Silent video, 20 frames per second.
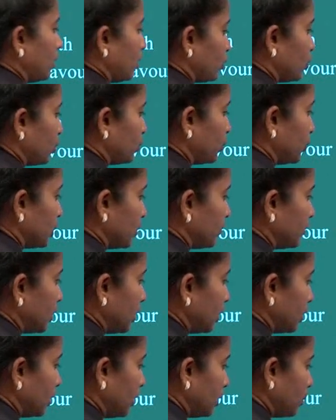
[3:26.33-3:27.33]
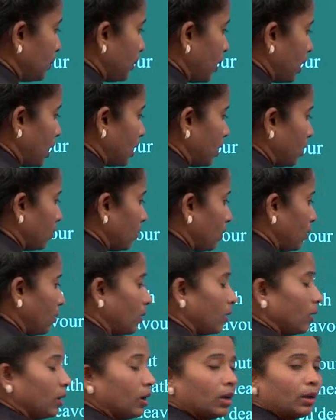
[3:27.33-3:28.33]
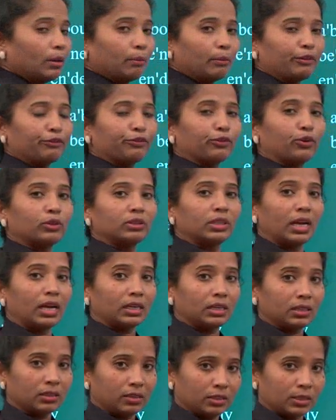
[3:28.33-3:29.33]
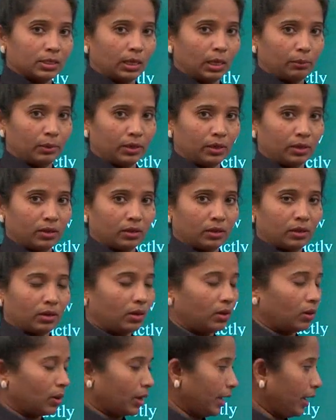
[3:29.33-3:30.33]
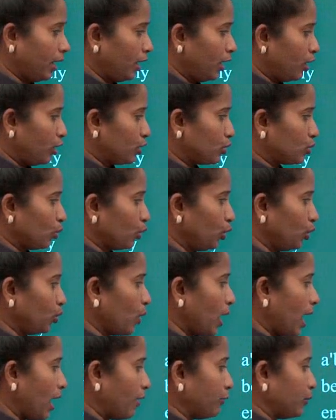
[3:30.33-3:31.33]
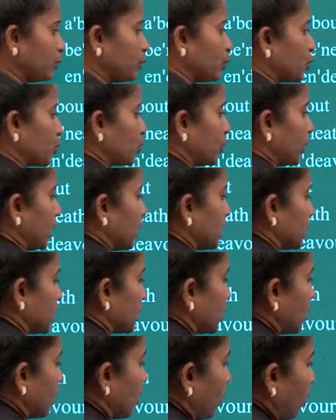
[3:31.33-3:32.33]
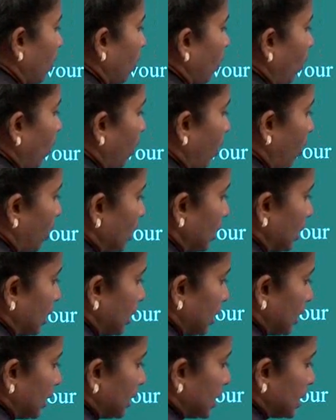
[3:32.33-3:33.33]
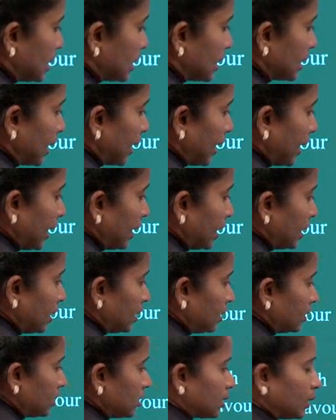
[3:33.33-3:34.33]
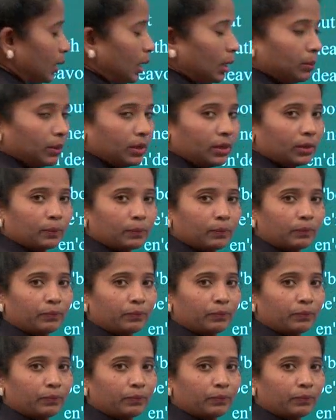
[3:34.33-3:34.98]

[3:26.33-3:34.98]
So put a vertical bar before that syllable. Okay, so you have to stress on the second syllable,